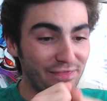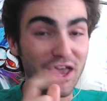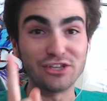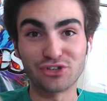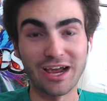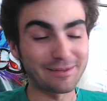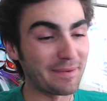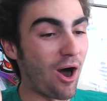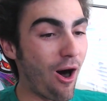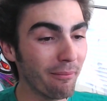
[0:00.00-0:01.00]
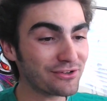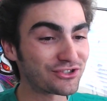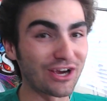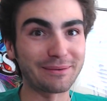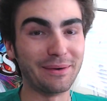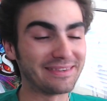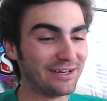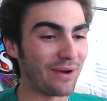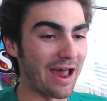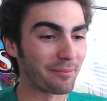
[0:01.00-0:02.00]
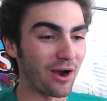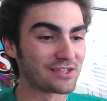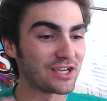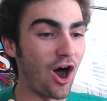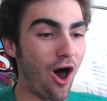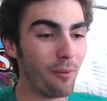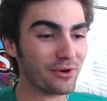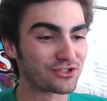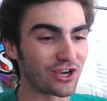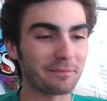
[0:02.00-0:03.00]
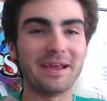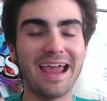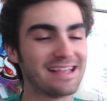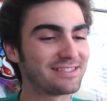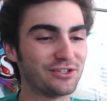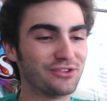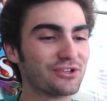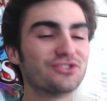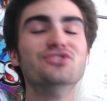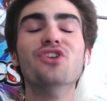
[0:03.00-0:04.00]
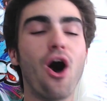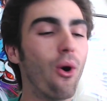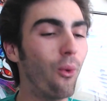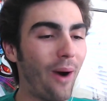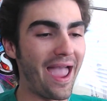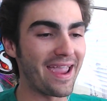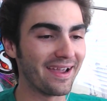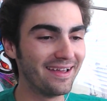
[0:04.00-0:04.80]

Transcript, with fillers: They tricked me. Almost tricked me with the new Animal Crossing. Almost tricked me. It's, dude, there's no way.